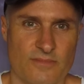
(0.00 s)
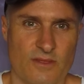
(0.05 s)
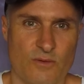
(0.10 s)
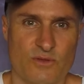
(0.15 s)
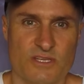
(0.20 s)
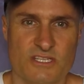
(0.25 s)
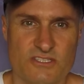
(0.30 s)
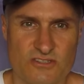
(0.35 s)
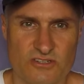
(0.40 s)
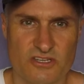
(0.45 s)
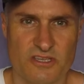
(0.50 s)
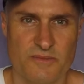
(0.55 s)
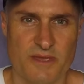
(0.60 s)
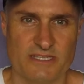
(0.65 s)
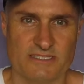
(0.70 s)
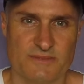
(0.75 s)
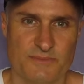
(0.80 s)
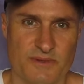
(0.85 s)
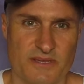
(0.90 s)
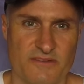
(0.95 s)
When you're talking
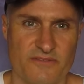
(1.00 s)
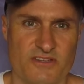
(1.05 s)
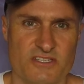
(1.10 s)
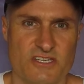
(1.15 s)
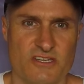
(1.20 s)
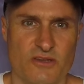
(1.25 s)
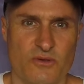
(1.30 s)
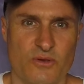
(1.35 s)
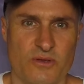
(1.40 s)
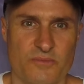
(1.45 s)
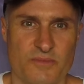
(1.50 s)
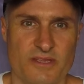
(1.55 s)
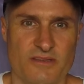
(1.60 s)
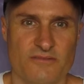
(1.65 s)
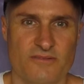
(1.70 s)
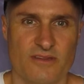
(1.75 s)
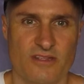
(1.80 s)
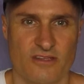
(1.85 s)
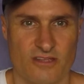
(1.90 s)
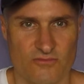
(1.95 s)
about spearfishing
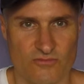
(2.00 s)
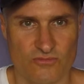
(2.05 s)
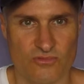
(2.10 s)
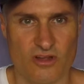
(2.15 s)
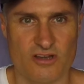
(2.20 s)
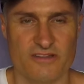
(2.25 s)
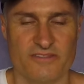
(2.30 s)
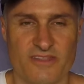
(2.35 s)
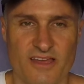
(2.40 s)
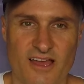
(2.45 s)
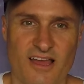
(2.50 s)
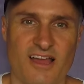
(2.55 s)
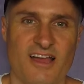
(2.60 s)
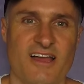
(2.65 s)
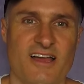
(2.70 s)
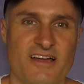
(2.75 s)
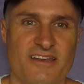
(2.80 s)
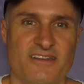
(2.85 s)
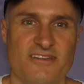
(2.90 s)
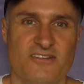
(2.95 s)
equipment, right at the
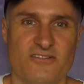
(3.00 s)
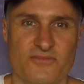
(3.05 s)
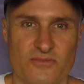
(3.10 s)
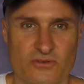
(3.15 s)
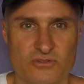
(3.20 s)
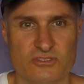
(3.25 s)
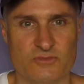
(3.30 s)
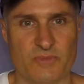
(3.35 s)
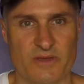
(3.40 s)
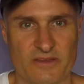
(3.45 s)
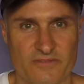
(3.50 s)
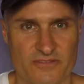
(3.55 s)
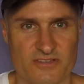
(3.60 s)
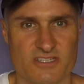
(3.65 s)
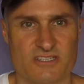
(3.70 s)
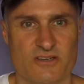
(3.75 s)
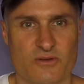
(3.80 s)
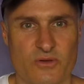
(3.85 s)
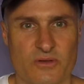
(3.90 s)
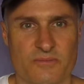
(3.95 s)
heart of all
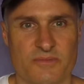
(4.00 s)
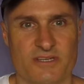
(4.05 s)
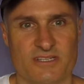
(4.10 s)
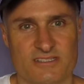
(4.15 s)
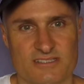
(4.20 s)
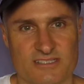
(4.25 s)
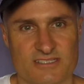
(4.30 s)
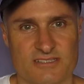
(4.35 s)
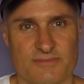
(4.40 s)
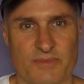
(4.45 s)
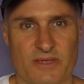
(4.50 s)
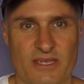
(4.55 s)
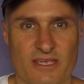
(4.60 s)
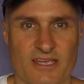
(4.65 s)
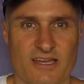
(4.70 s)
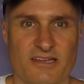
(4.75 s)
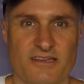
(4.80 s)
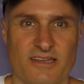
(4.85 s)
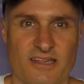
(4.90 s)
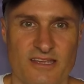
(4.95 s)
spearfishing equipment is the spear
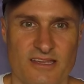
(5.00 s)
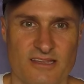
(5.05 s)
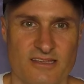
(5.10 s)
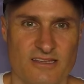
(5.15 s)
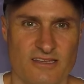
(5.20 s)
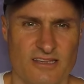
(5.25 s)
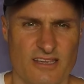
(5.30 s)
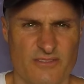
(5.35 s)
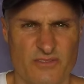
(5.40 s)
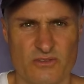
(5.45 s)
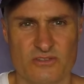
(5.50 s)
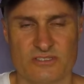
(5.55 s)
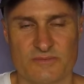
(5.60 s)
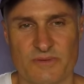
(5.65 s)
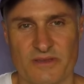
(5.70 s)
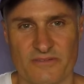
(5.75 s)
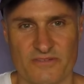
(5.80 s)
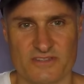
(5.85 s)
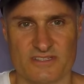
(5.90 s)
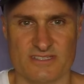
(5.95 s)
gun. If you're
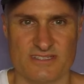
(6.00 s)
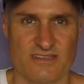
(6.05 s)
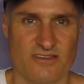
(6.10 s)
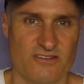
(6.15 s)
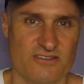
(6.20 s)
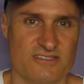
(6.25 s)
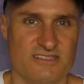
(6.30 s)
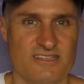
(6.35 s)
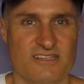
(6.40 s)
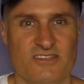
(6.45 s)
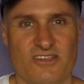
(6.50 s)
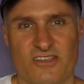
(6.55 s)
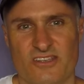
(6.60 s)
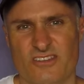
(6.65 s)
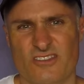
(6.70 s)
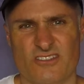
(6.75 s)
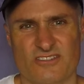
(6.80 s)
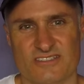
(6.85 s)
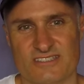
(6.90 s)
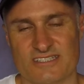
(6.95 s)
spearfishing seriously, you
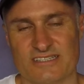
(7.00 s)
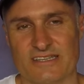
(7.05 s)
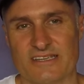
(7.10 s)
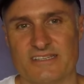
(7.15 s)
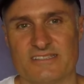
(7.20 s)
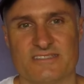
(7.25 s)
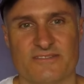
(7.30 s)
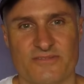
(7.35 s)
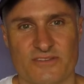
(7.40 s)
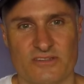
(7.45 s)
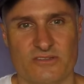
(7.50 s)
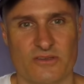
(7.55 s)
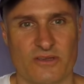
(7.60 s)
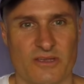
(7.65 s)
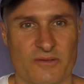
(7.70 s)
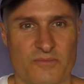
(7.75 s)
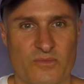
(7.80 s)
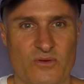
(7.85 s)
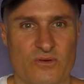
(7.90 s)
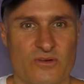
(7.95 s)
can use slings if you're doing
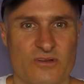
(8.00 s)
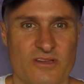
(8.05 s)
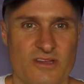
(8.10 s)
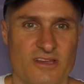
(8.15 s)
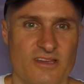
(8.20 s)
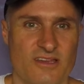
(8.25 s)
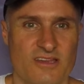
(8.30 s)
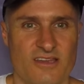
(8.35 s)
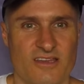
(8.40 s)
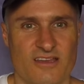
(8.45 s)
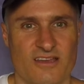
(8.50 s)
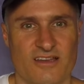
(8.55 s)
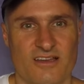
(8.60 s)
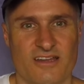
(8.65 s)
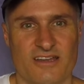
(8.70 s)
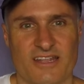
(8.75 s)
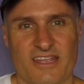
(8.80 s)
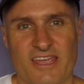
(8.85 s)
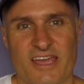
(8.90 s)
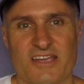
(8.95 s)
it more
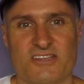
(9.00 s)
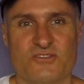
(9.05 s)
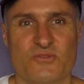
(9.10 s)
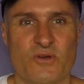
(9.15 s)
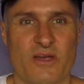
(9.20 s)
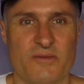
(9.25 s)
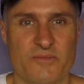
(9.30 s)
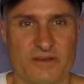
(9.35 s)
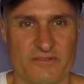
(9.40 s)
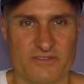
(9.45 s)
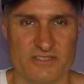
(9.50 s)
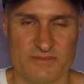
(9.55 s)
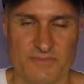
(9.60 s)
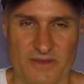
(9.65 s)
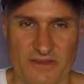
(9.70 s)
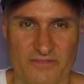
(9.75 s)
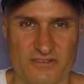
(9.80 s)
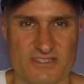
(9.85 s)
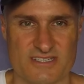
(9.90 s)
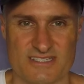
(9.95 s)
in a casual way, but if you're
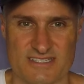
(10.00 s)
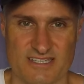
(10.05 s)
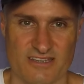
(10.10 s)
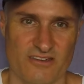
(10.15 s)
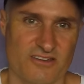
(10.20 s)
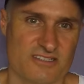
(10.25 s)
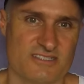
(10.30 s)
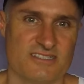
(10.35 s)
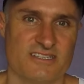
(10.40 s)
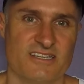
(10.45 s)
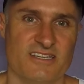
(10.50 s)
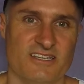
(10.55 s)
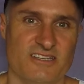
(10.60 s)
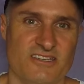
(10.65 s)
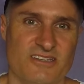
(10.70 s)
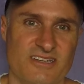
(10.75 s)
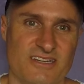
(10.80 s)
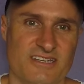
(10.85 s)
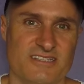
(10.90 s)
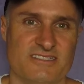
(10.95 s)
spearfishing seriously,
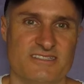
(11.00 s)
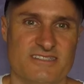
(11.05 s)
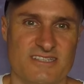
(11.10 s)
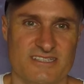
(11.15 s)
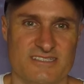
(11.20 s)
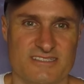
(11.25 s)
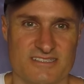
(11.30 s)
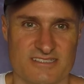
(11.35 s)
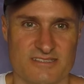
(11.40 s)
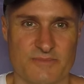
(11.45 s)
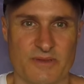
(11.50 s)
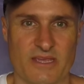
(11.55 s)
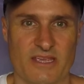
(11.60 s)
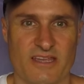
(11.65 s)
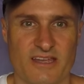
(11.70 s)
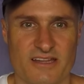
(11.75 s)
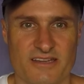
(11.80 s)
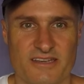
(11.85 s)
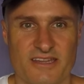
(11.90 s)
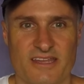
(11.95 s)
you need a decent spear
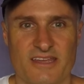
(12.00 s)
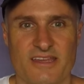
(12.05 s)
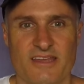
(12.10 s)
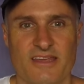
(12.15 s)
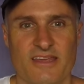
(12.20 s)
gun.